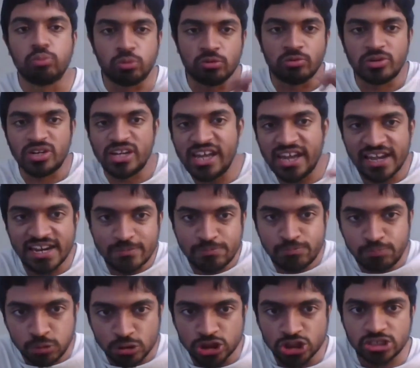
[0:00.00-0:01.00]

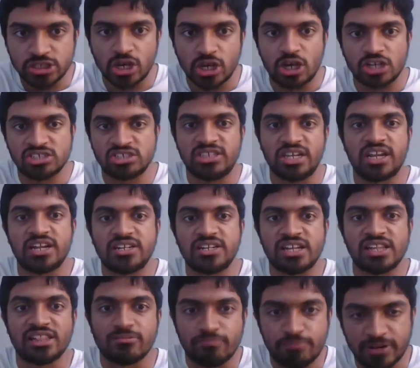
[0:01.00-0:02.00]
really pushed Australia
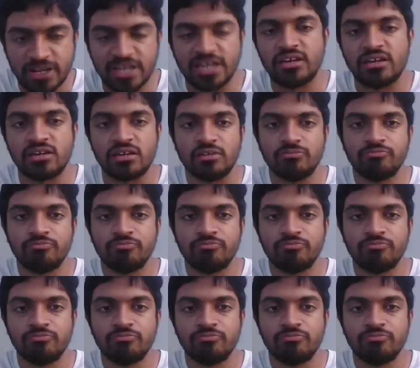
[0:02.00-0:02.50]
till the brink,